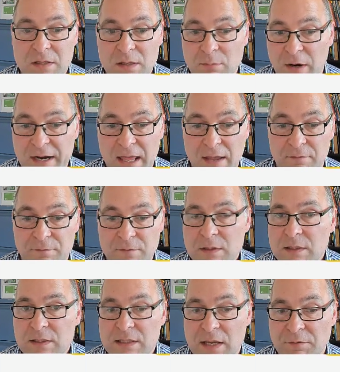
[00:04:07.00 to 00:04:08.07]
you might have
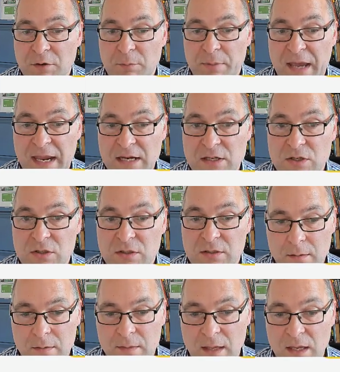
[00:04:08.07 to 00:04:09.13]
seven
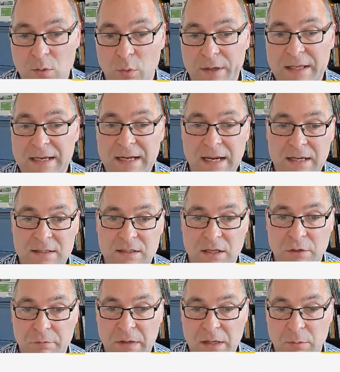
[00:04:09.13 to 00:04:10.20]
pages that you want to connect, so
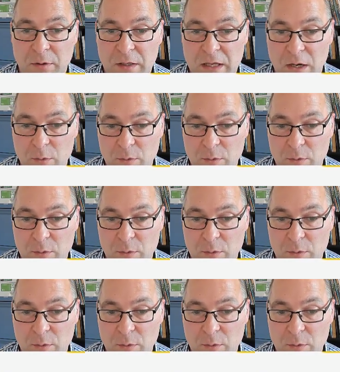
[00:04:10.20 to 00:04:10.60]
you really want to go